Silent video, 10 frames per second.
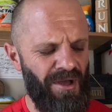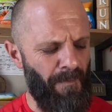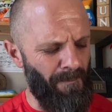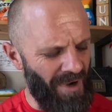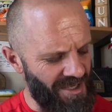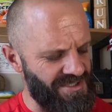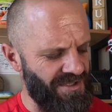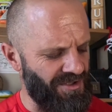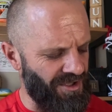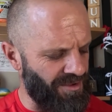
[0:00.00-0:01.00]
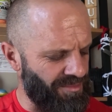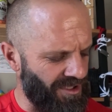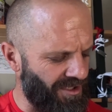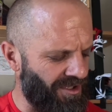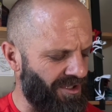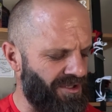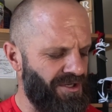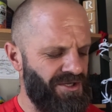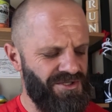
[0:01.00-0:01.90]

amazing durability.